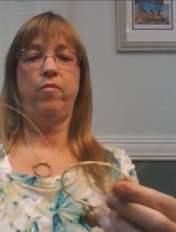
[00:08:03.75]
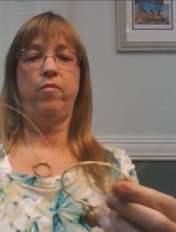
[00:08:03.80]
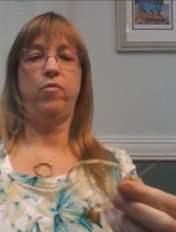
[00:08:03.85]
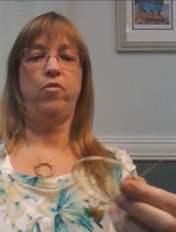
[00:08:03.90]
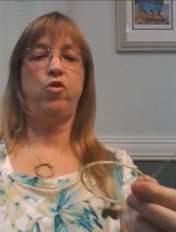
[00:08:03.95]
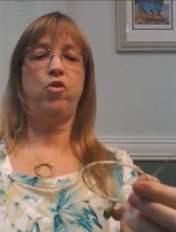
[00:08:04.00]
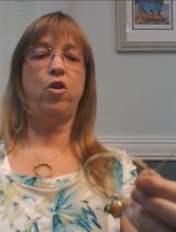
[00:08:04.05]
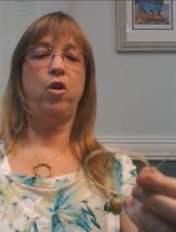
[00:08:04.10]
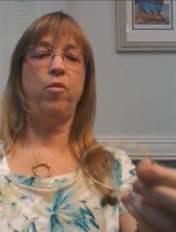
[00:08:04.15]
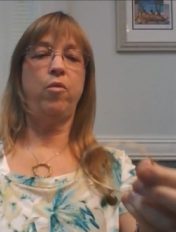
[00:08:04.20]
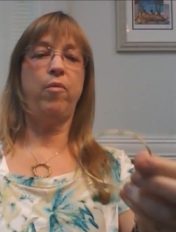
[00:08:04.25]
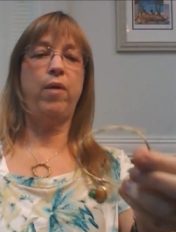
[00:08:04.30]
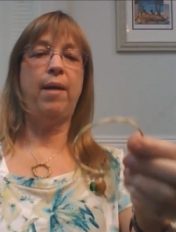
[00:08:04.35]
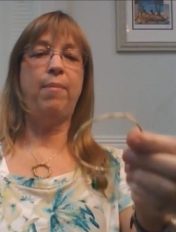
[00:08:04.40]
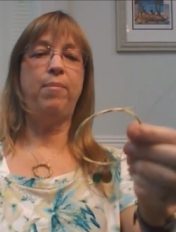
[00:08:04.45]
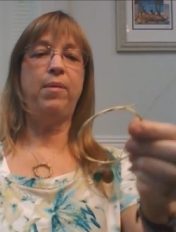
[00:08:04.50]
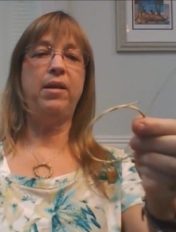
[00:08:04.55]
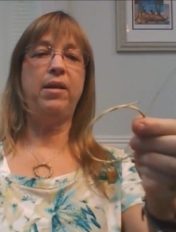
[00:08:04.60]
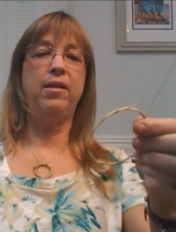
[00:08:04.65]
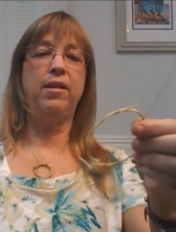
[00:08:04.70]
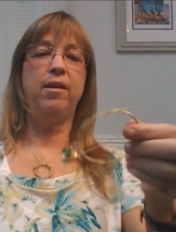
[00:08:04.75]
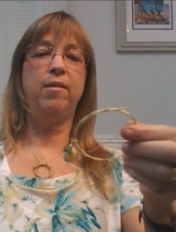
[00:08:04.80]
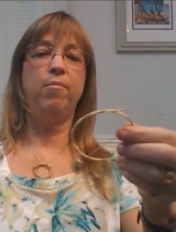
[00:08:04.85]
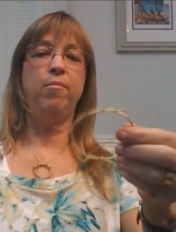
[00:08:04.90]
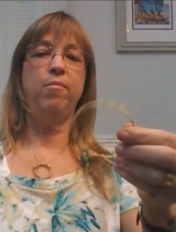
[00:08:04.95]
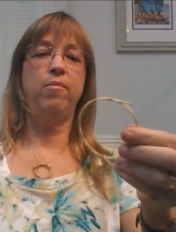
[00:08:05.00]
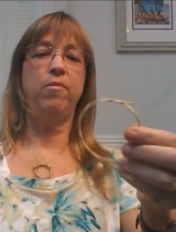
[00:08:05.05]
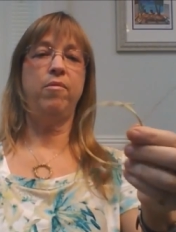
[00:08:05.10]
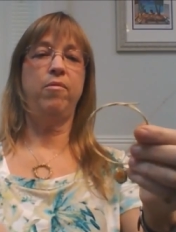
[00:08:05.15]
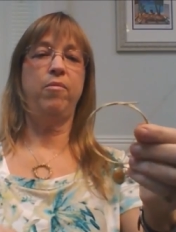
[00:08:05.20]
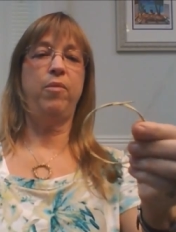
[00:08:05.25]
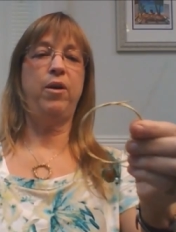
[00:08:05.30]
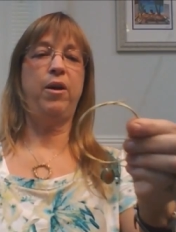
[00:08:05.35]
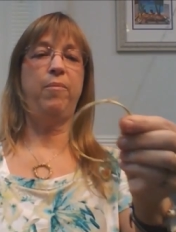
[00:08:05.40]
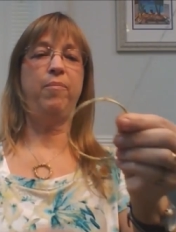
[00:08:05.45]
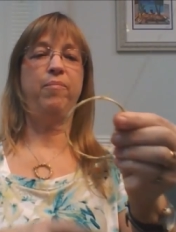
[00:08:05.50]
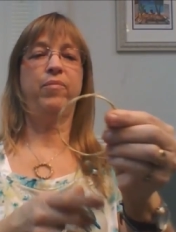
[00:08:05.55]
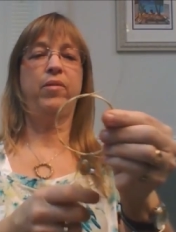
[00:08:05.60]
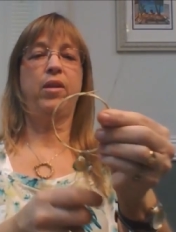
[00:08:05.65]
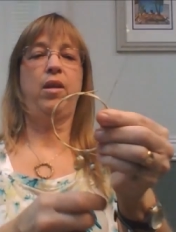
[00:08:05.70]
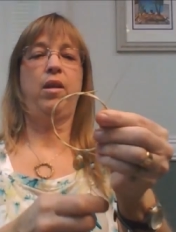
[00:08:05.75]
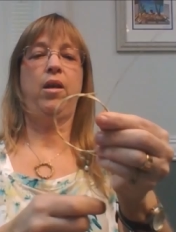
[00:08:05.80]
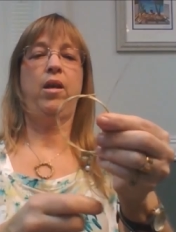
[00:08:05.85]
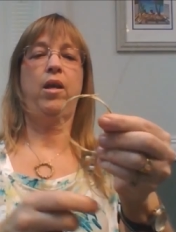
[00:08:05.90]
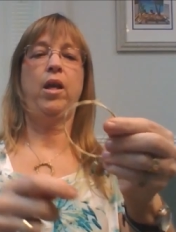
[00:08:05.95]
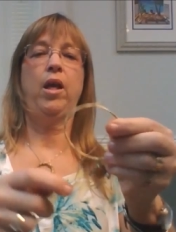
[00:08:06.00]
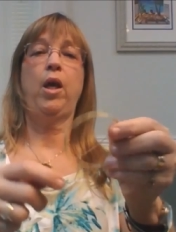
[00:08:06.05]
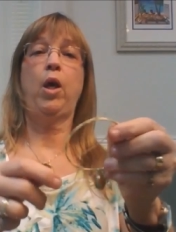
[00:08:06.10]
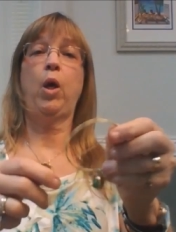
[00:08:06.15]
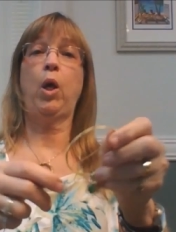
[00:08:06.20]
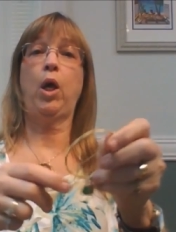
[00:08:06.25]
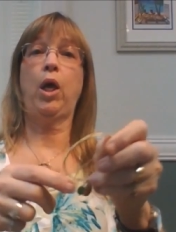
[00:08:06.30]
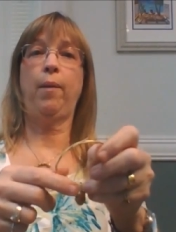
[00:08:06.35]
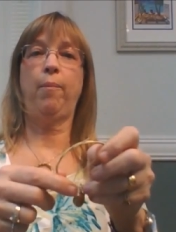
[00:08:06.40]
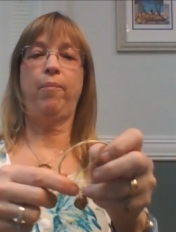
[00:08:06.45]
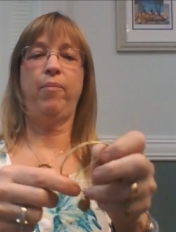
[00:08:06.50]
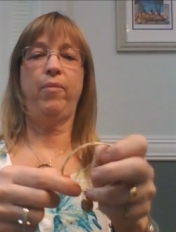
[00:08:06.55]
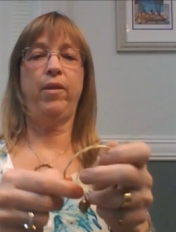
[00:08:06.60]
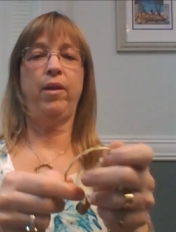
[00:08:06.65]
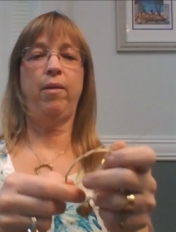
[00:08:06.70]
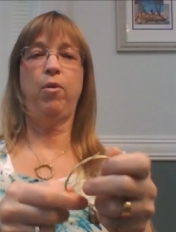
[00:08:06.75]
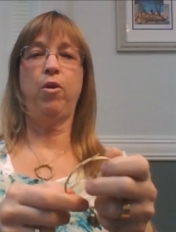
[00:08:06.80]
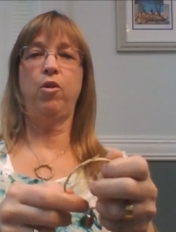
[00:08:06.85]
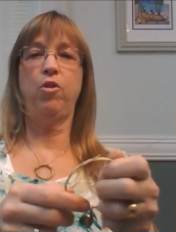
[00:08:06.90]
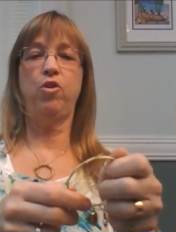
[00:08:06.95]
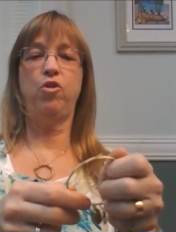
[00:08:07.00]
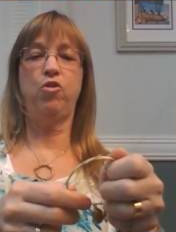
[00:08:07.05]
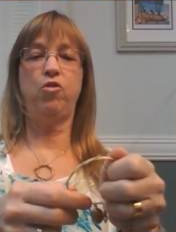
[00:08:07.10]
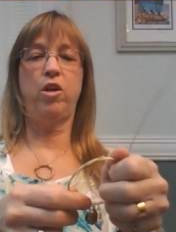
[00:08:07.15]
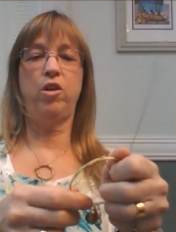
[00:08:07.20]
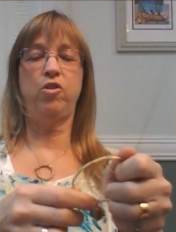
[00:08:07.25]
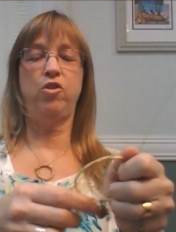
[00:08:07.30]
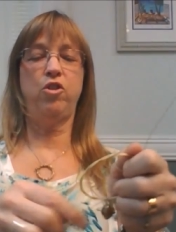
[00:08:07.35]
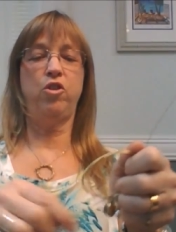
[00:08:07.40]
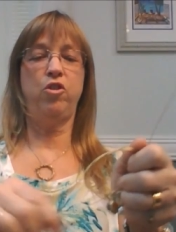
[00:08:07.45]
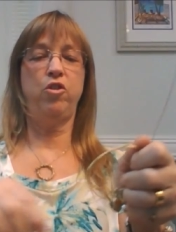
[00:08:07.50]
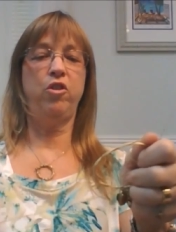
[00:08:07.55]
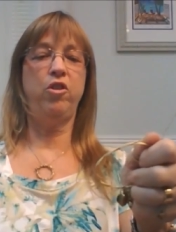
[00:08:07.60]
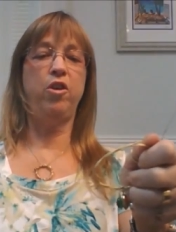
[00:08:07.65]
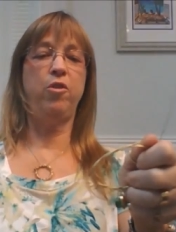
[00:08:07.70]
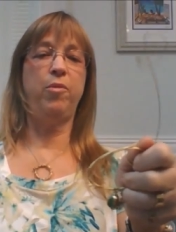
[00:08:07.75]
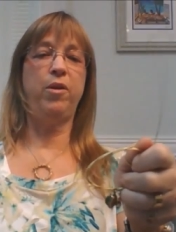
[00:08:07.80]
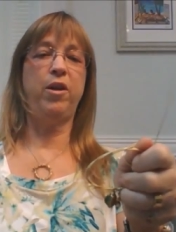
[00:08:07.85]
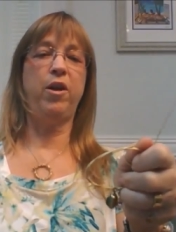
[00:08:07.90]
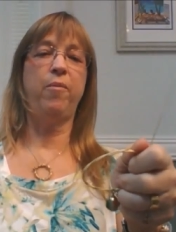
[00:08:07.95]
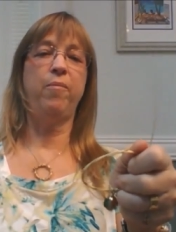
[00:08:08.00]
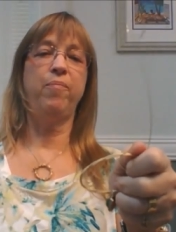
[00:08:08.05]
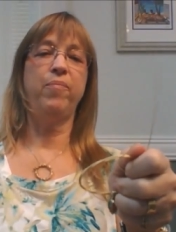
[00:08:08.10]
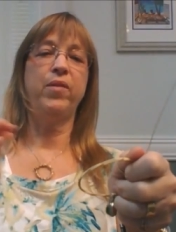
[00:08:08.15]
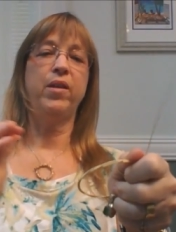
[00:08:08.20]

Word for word: start wrapping them. Well, okay, I'm going to try to show you. Here we go.